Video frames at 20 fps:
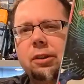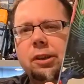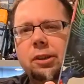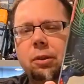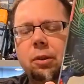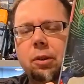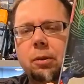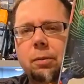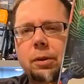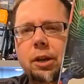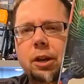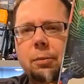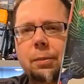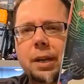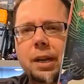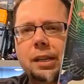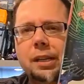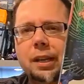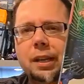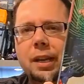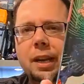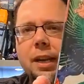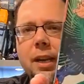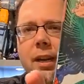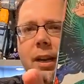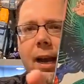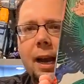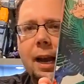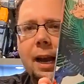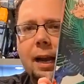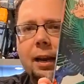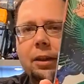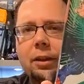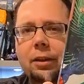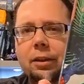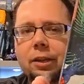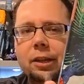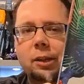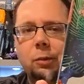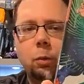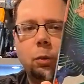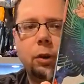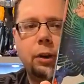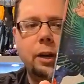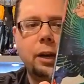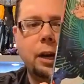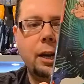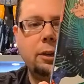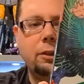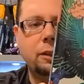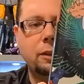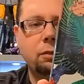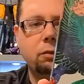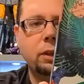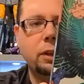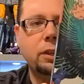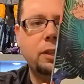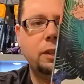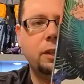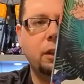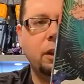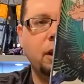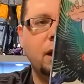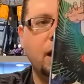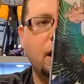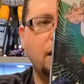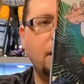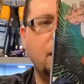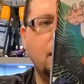store near me as a kid had this one, and I used to rent this a lot.